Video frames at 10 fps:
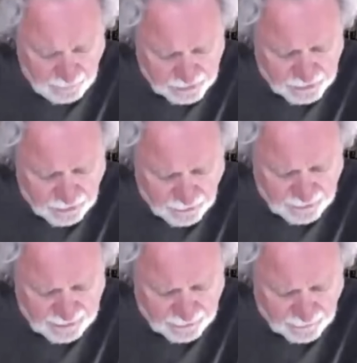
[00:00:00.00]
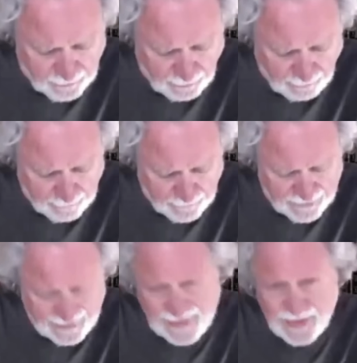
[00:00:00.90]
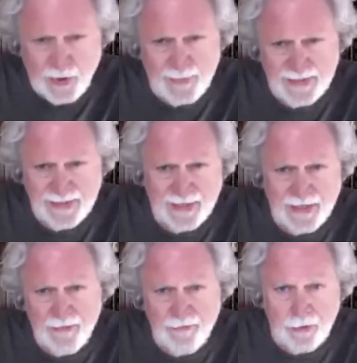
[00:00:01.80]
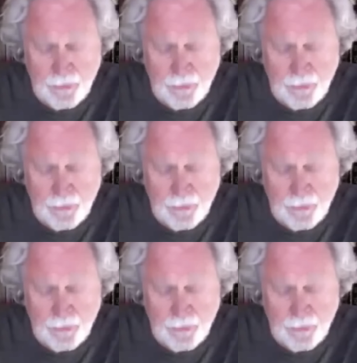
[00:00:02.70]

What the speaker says: he was their leader, and they saw him as a kind